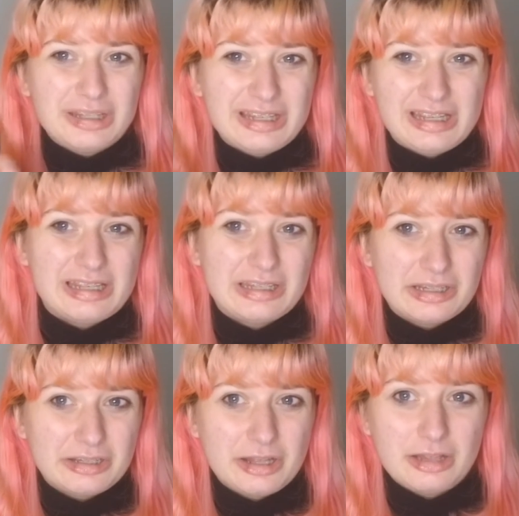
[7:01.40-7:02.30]
need
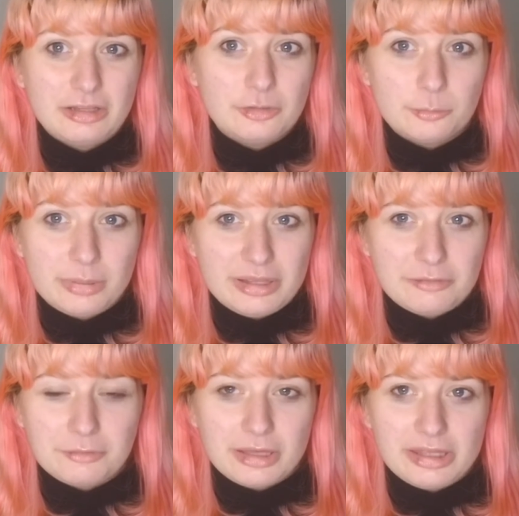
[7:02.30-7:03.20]
a little bit,
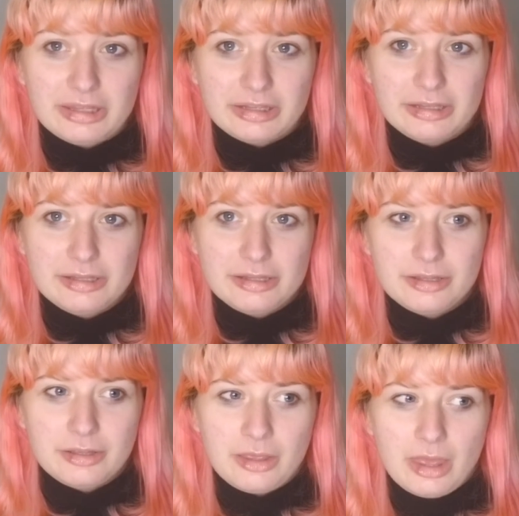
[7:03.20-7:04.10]
right?
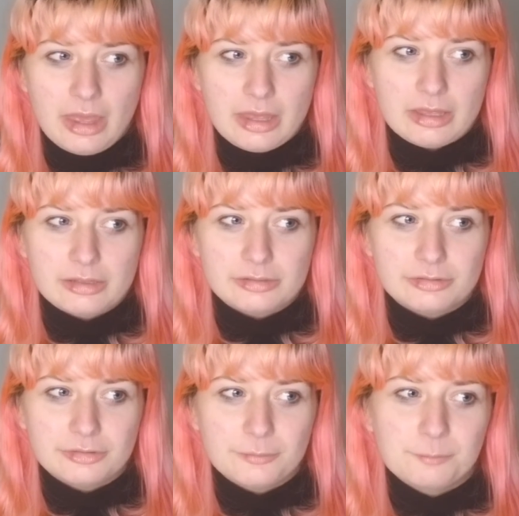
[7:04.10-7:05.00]
And
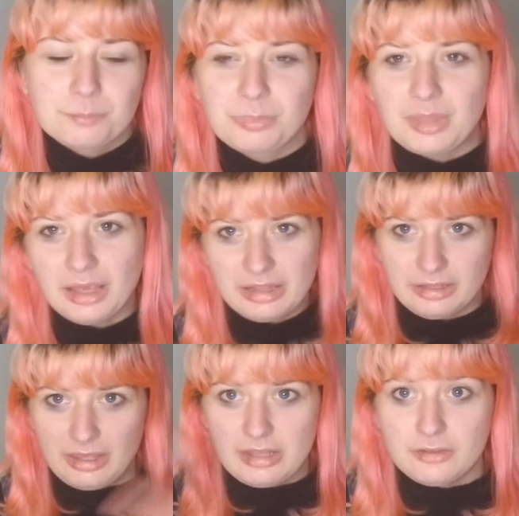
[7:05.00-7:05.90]
in the
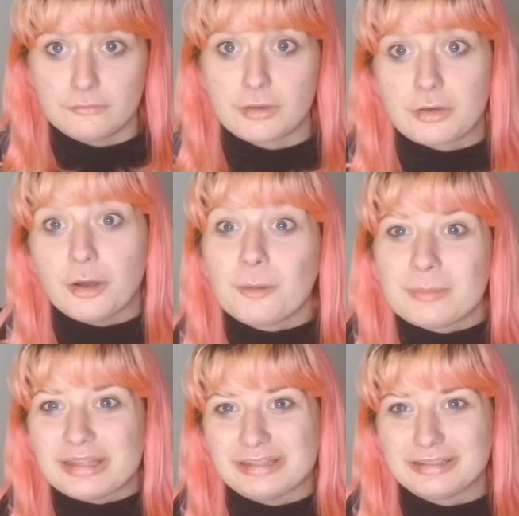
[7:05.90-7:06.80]
case of a
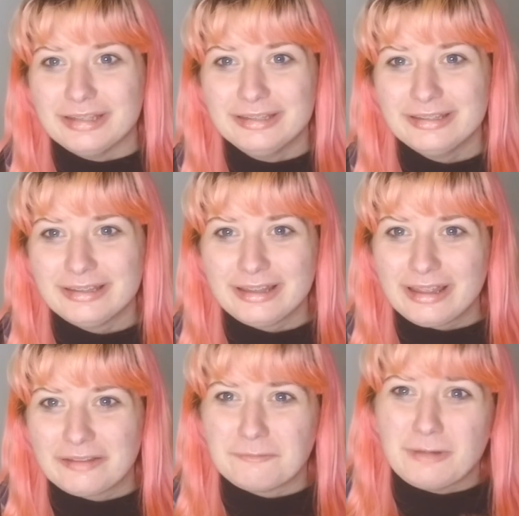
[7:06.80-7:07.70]
garment,
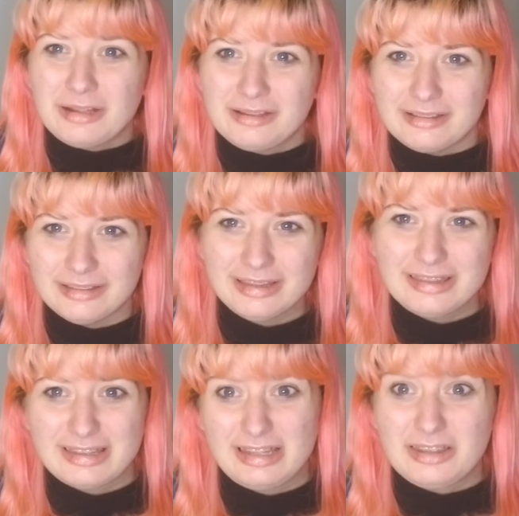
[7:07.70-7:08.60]
well,
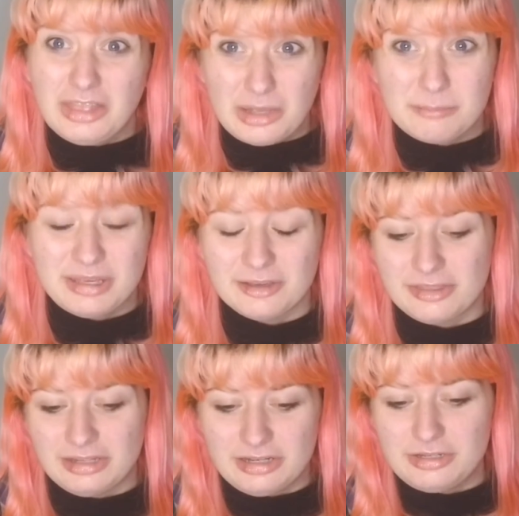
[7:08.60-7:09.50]
that's a lot bigger
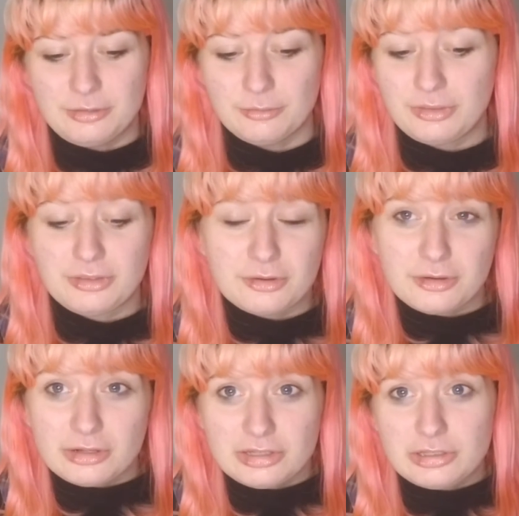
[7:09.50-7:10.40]
than a tooth, so you're
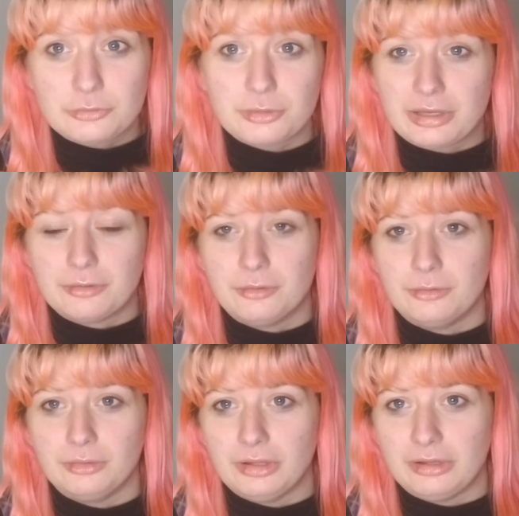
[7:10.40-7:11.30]
not destroying a whole
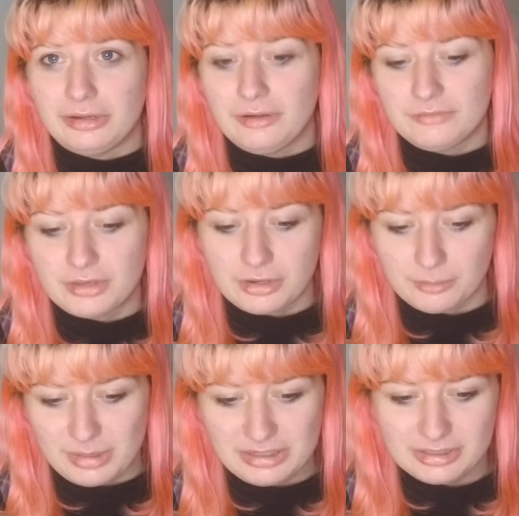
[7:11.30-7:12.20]
lot of the
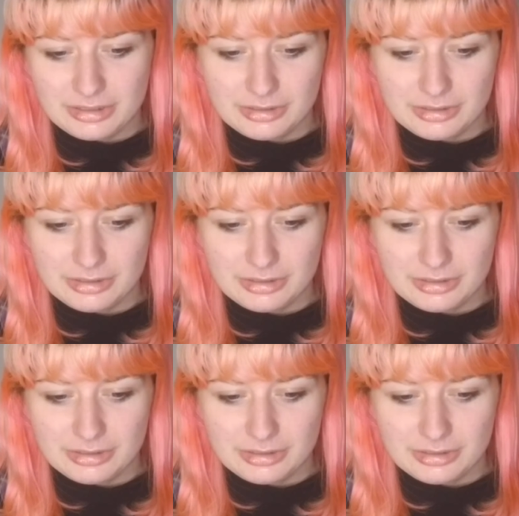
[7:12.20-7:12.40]
garment.